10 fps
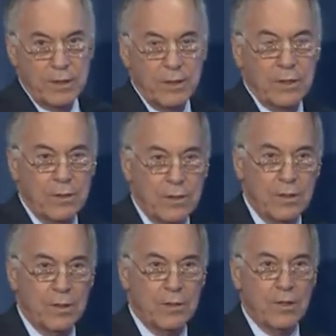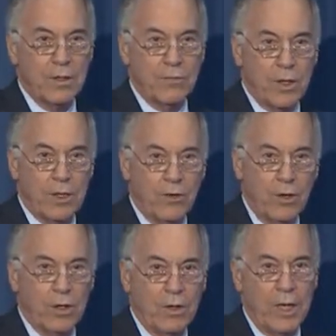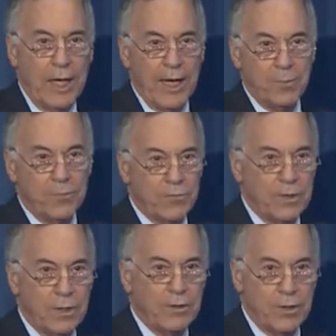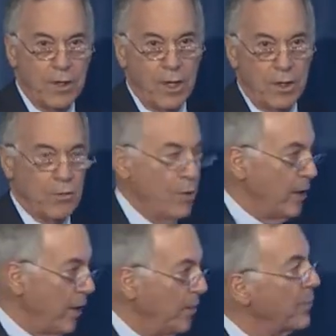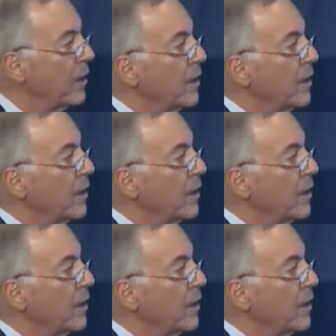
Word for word: The, the, the, the euro collapsed, the, the dollar went up,